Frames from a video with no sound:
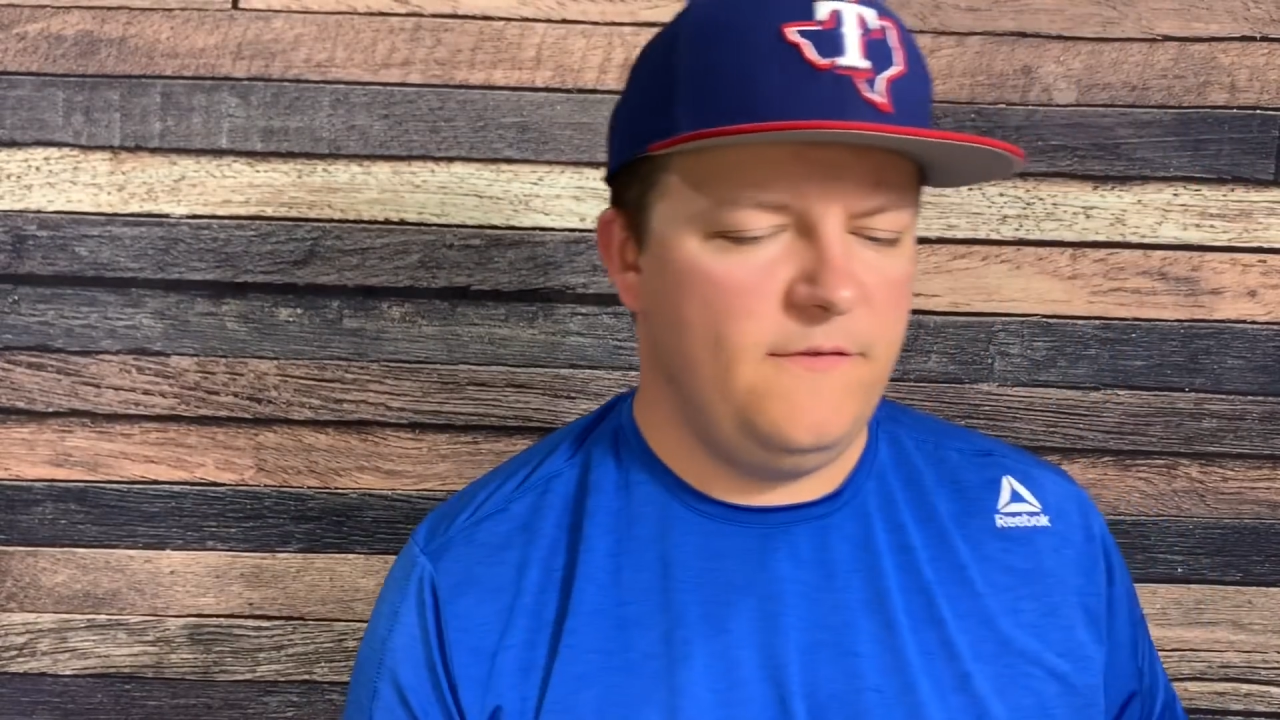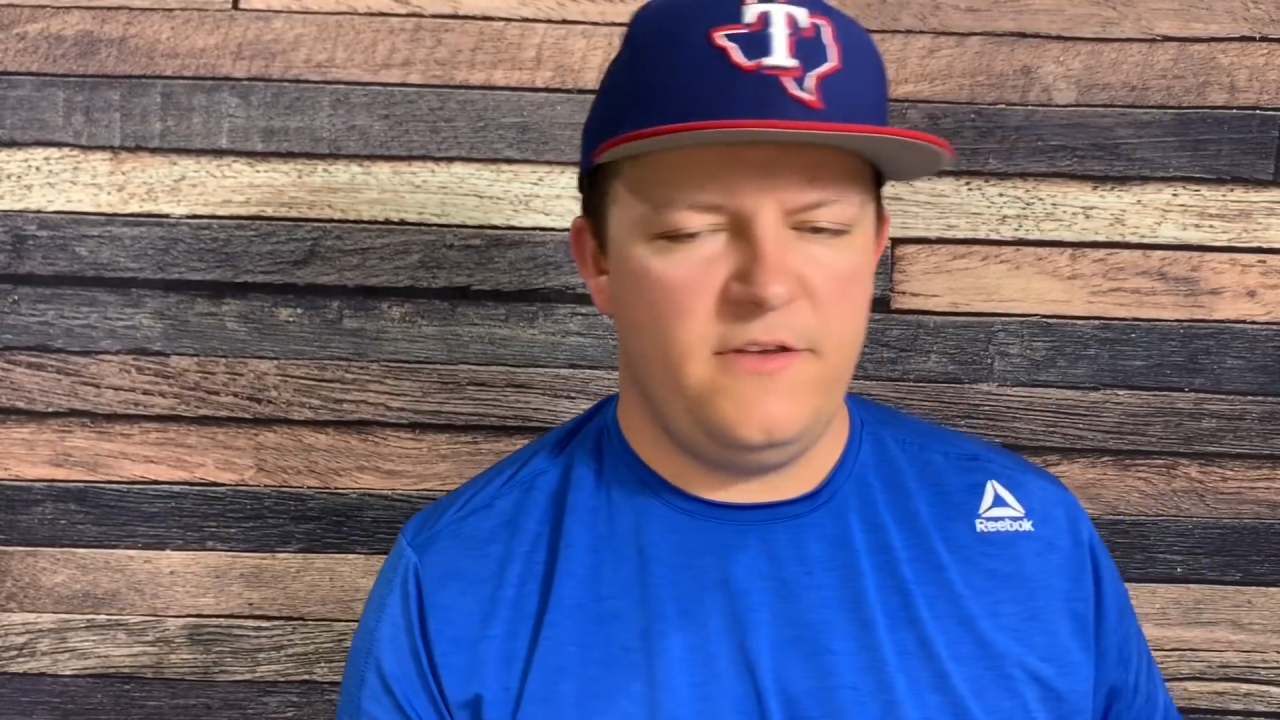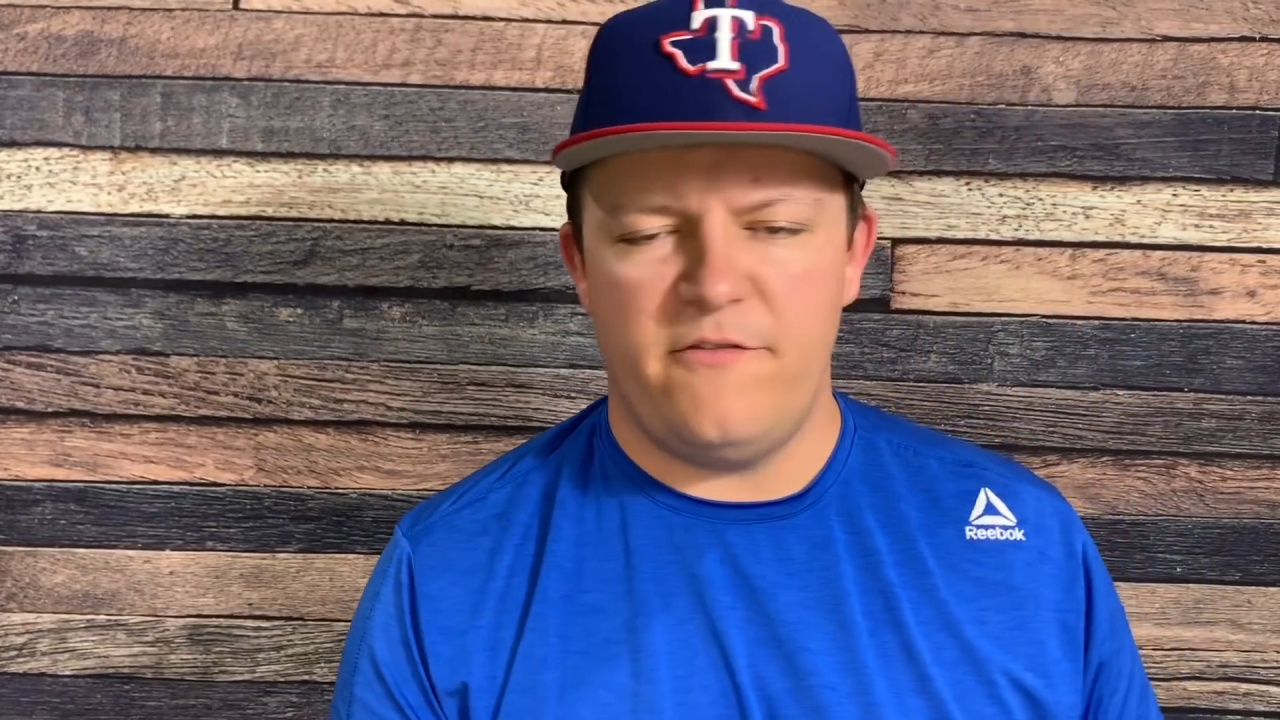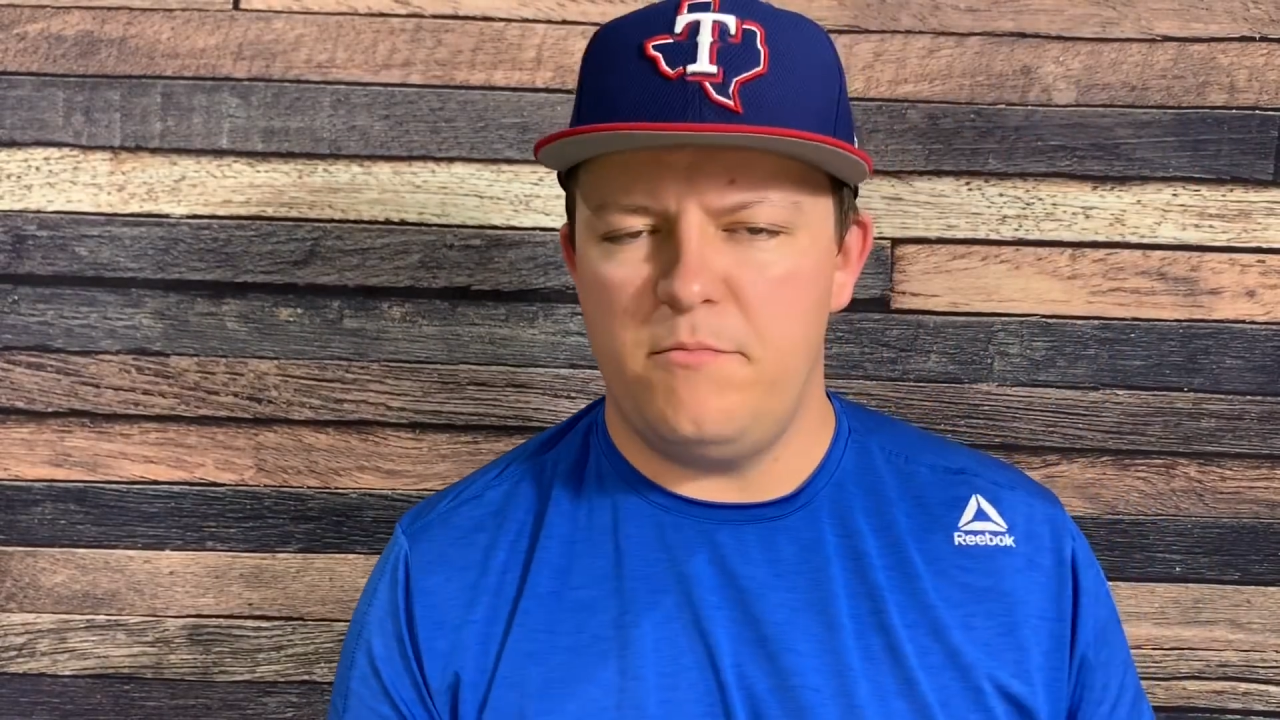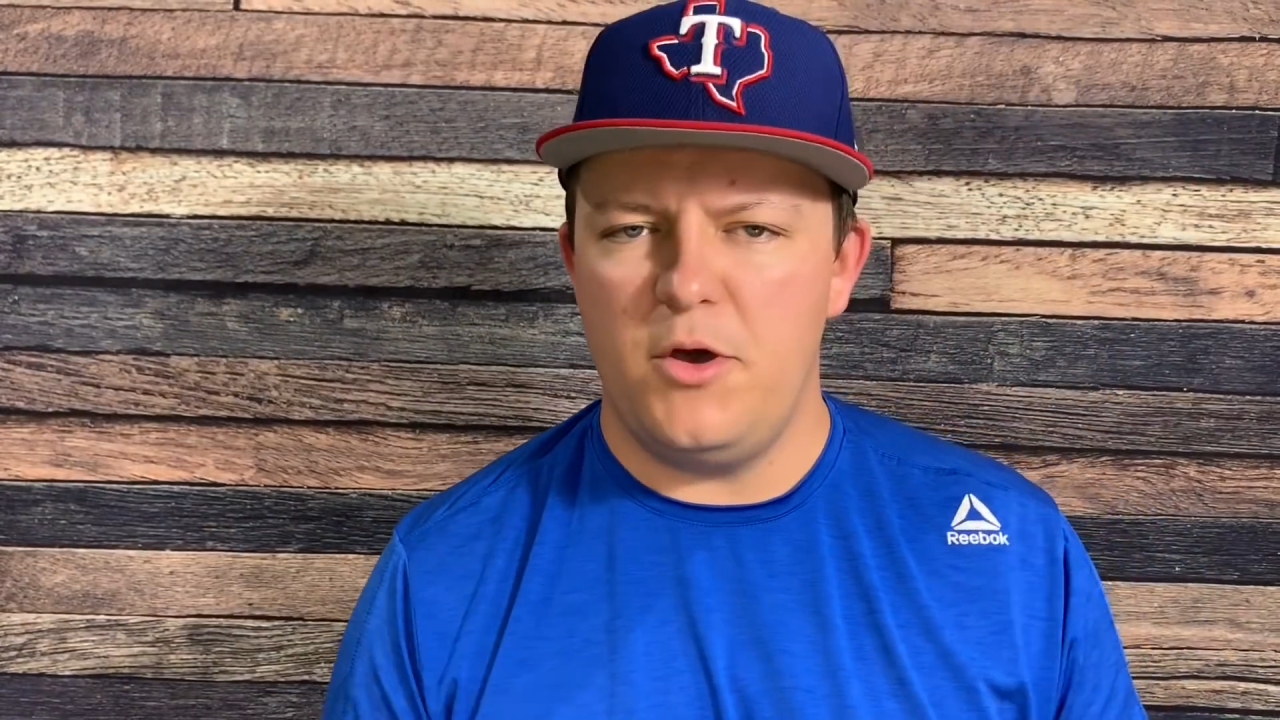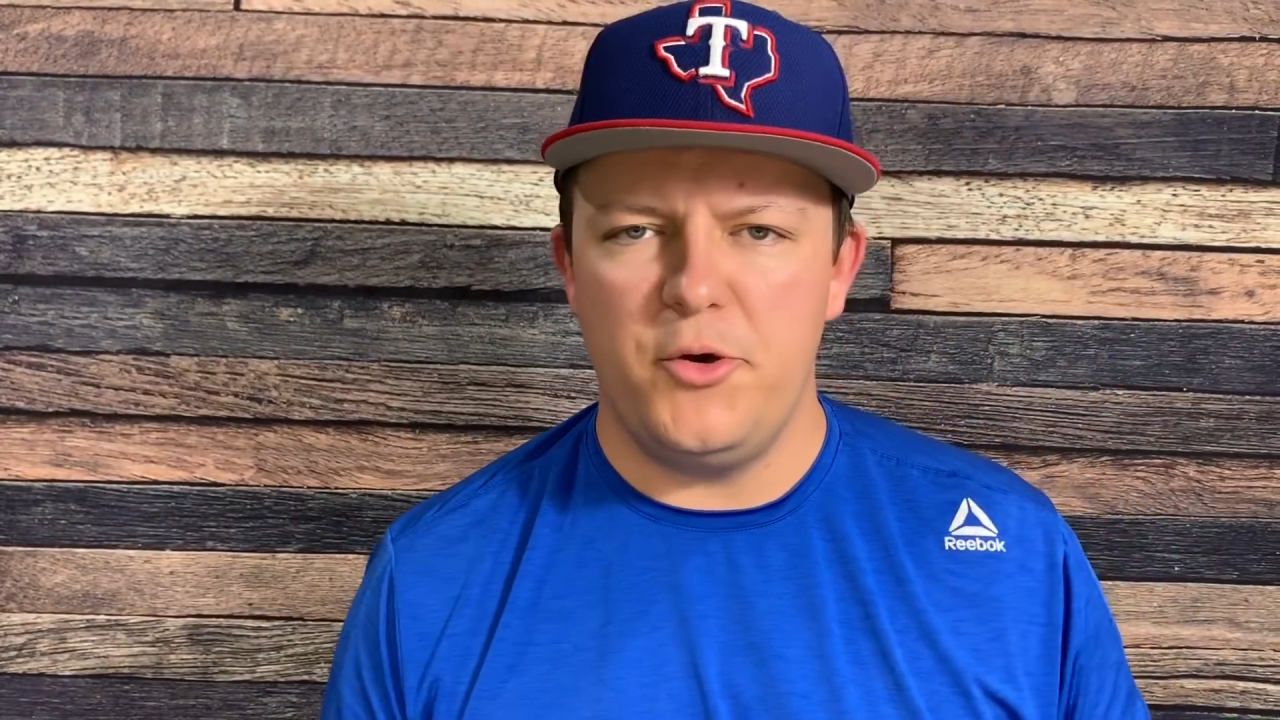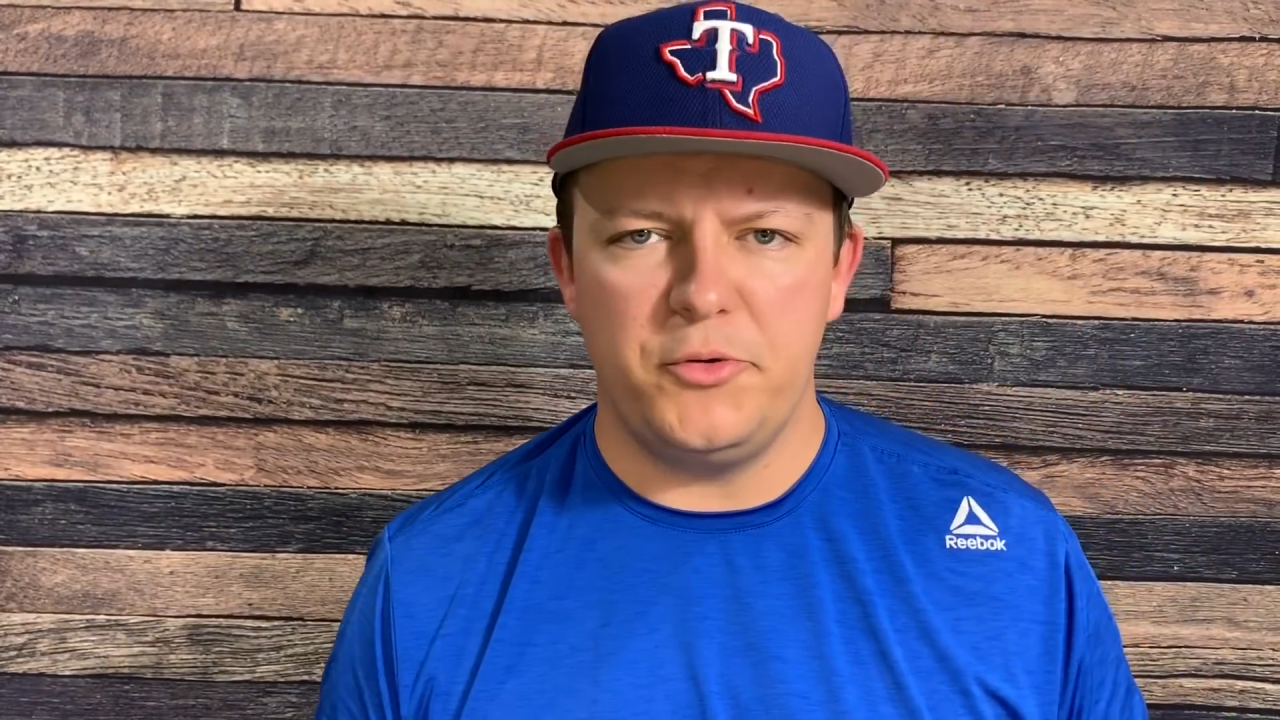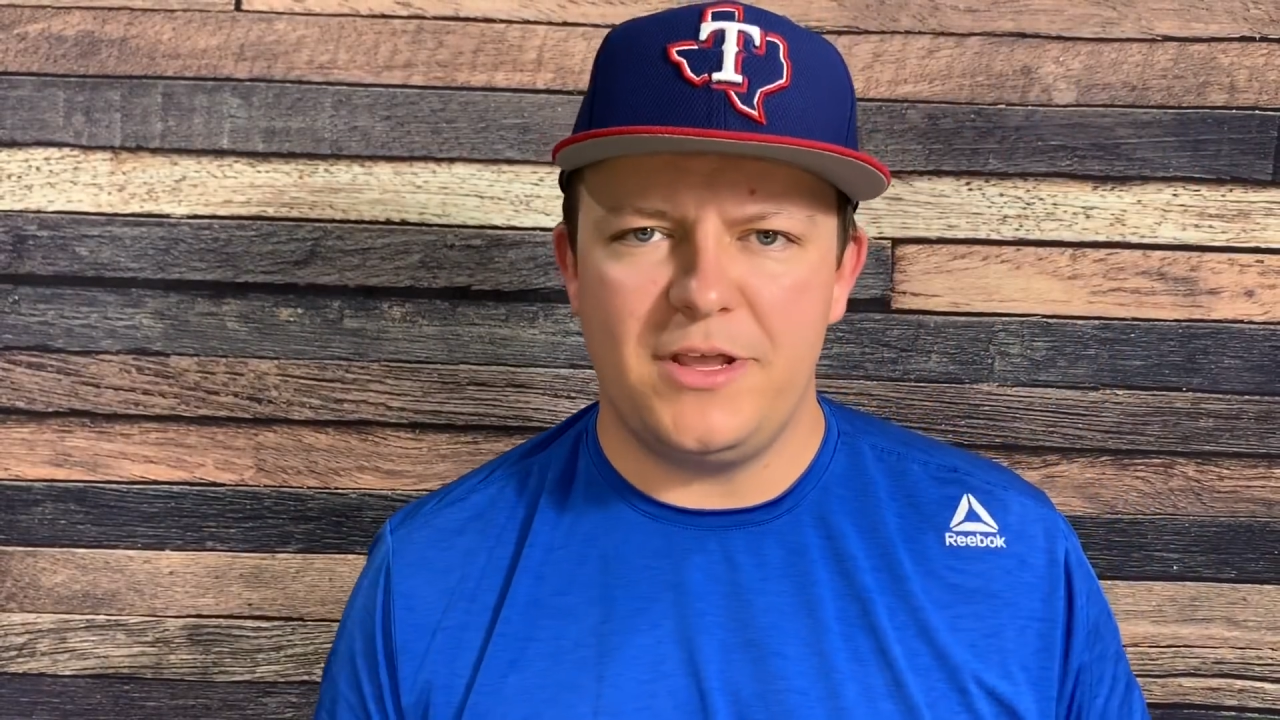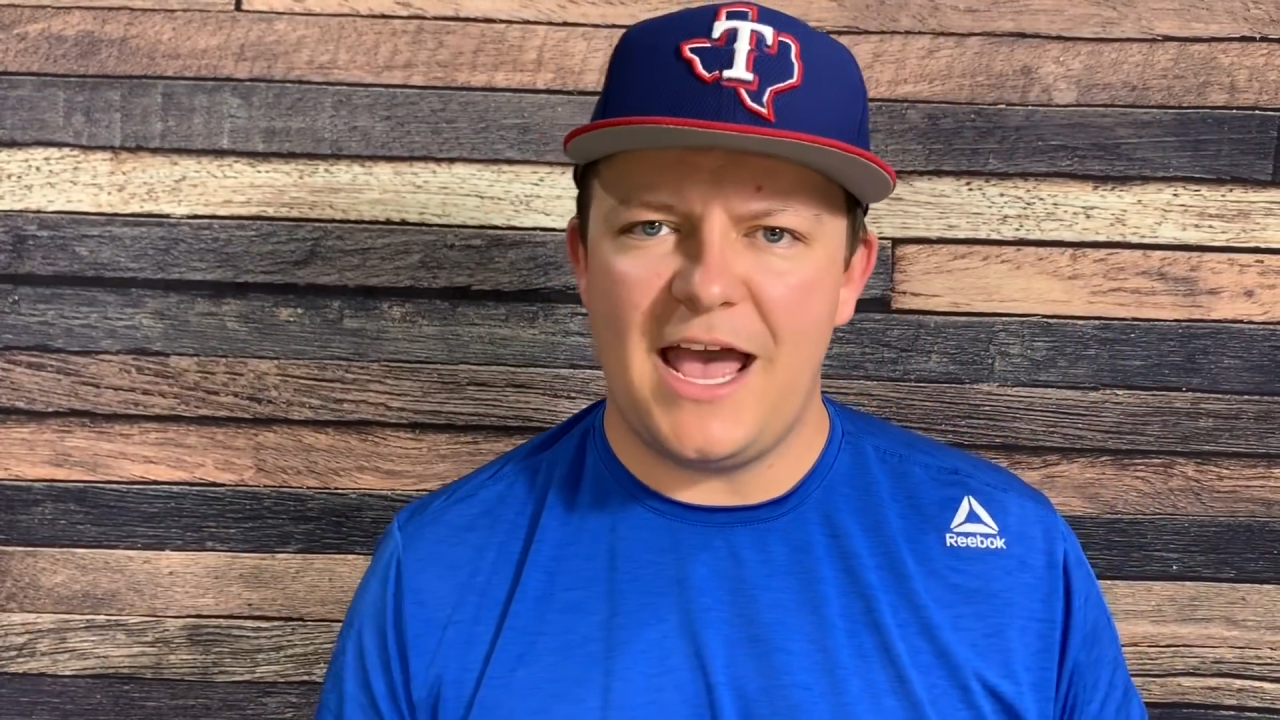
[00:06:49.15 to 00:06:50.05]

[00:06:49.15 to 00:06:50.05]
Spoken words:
if you have a boat,